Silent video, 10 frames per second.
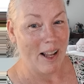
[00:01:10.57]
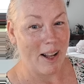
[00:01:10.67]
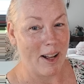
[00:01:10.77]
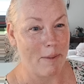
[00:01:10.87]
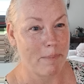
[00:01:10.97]

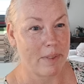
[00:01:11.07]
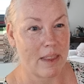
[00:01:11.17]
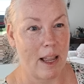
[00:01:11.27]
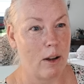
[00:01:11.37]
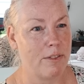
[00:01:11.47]

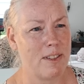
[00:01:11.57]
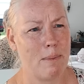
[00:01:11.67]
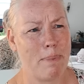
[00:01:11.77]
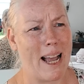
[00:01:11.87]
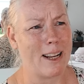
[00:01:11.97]
They're
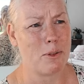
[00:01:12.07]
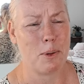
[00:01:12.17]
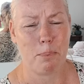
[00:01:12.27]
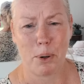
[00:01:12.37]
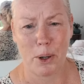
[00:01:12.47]
obviously packed
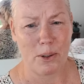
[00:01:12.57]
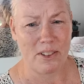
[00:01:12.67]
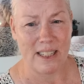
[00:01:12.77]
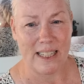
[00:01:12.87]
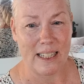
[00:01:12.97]
with
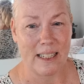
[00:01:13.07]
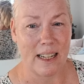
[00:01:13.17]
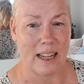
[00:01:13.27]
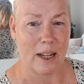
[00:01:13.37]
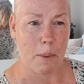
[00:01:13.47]

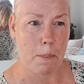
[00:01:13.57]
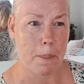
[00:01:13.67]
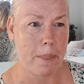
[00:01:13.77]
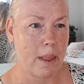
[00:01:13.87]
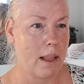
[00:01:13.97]
protein,